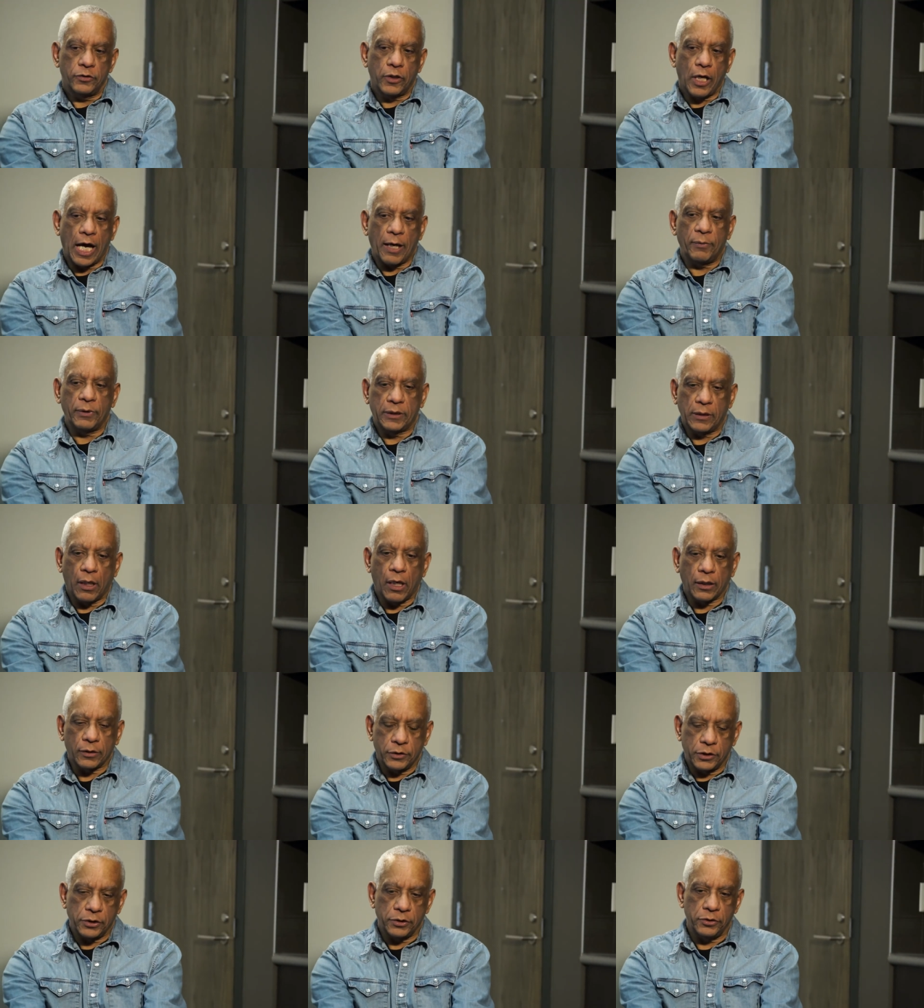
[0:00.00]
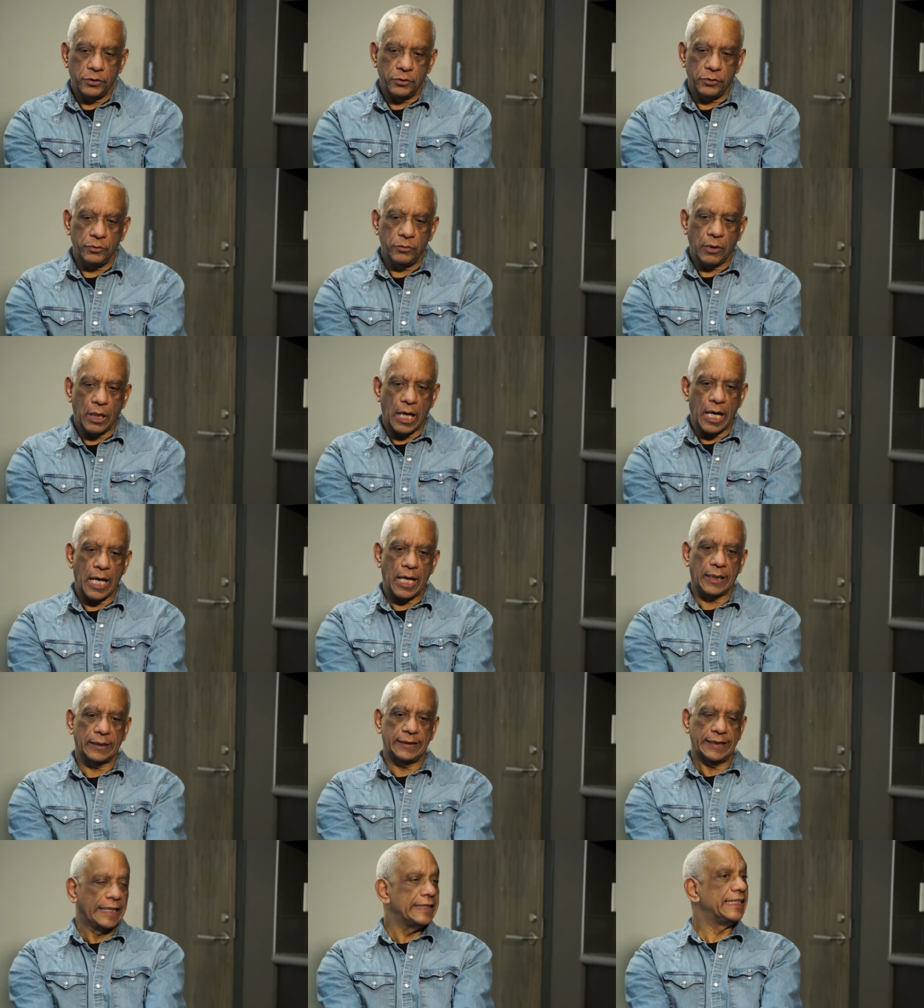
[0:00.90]
I would talk to
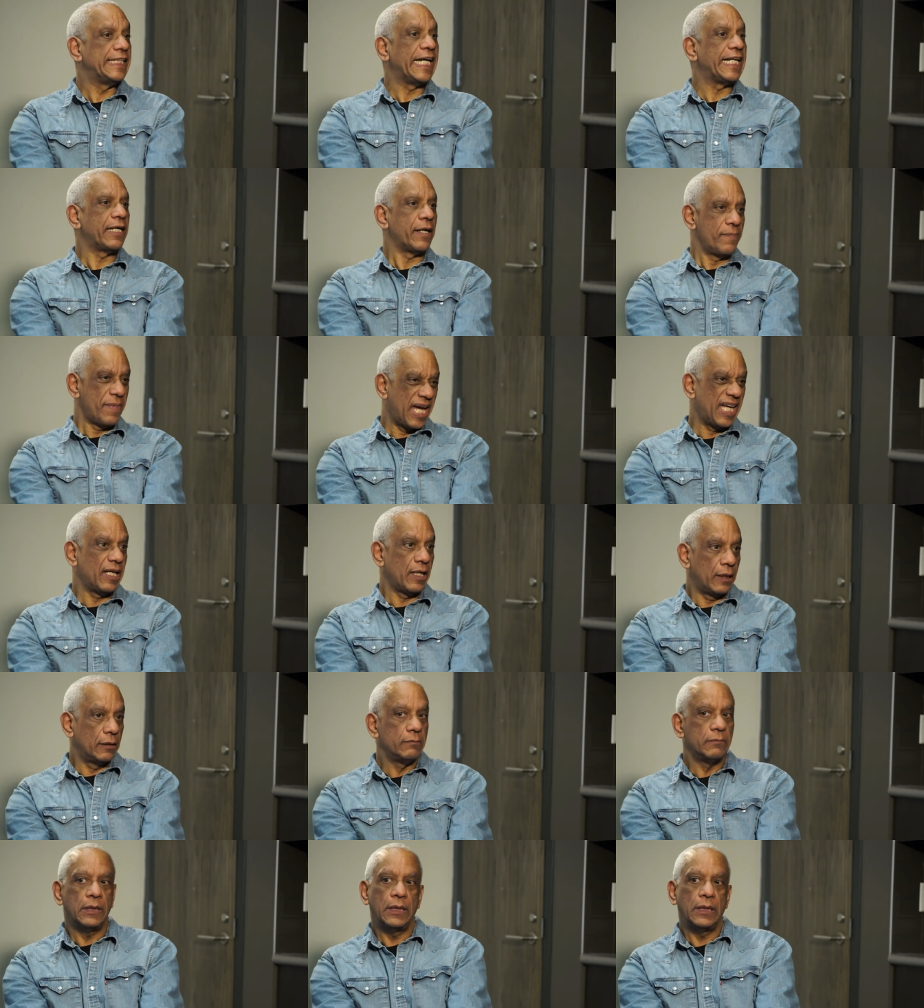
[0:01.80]
uh, Sensei Kimeda,